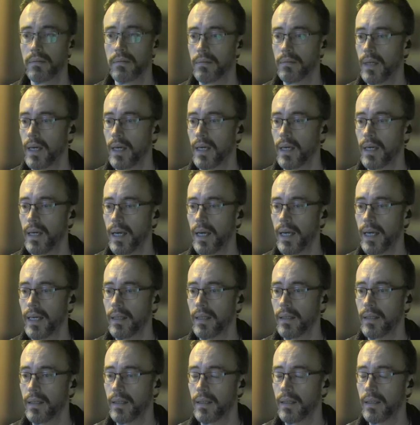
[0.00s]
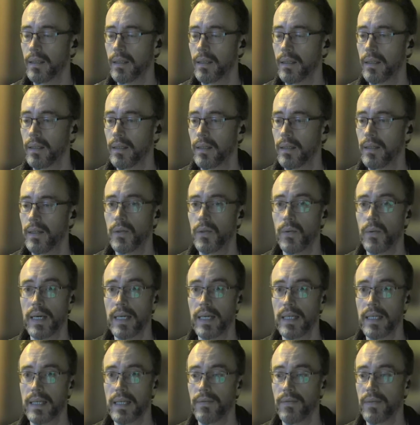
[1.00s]
online on the
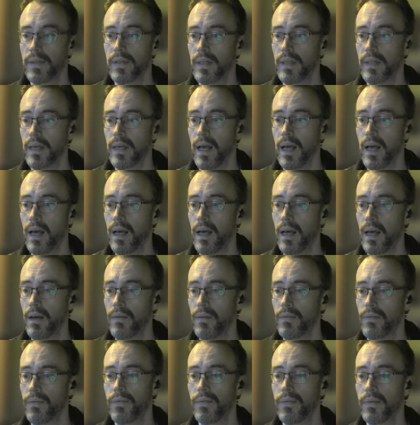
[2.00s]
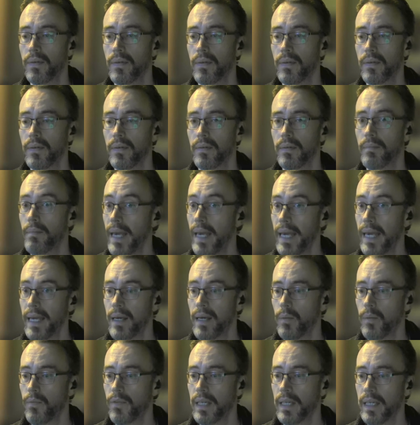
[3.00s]
27th of May,
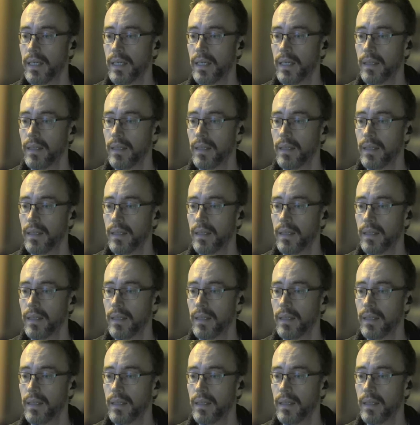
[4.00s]
hopefully.